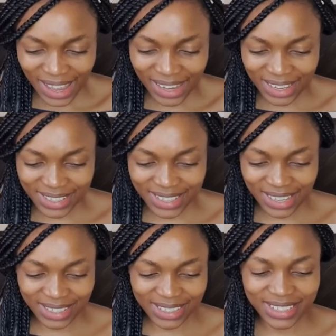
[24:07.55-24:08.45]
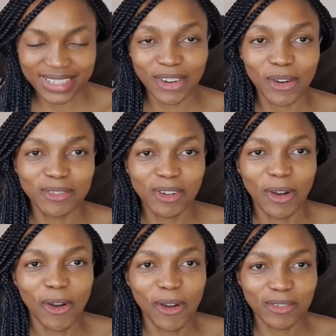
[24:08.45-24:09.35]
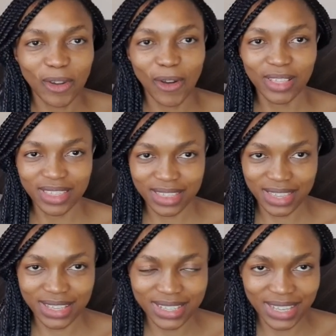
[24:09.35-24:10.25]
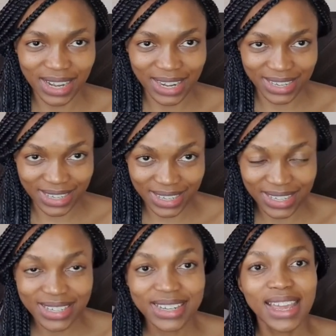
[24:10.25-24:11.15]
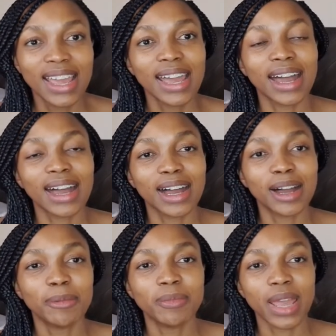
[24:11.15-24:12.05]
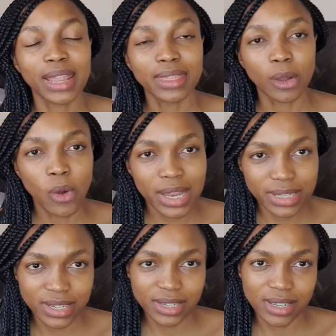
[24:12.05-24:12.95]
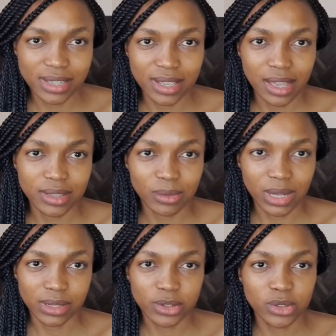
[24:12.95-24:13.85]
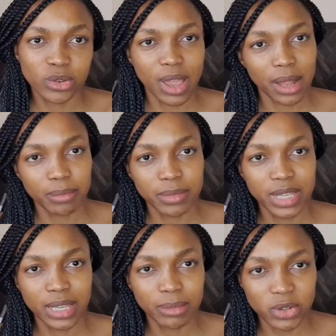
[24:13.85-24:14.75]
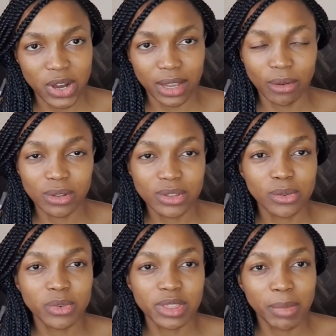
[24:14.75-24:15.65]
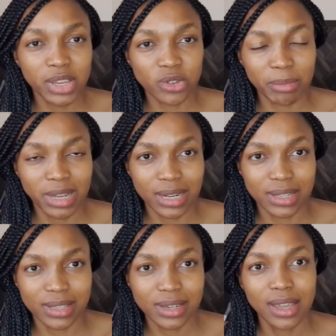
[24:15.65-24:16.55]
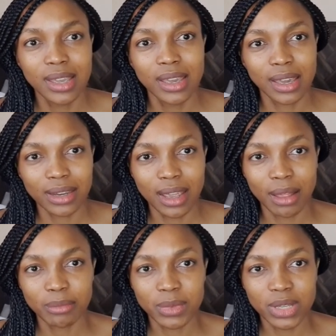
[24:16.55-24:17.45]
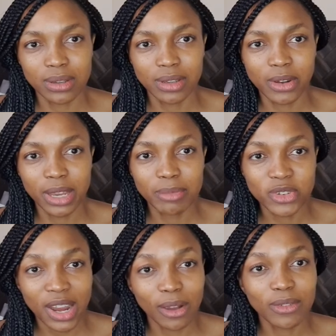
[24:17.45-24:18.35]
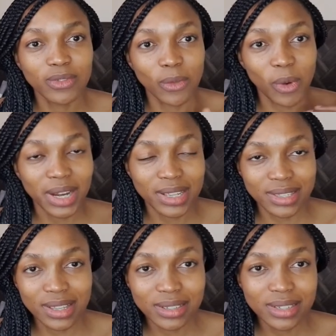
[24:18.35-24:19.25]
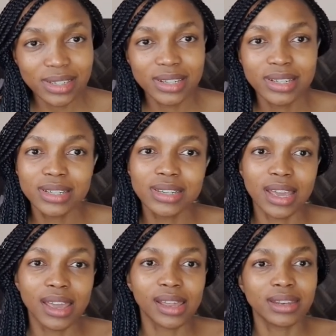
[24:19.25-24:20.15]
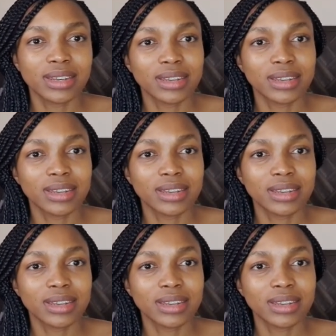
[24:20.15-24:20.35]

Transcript: Excel list of all the things that I needed, and the quantities as well, to help me keep track. Also with my shopping list, it helped me keep track of what I still needed, and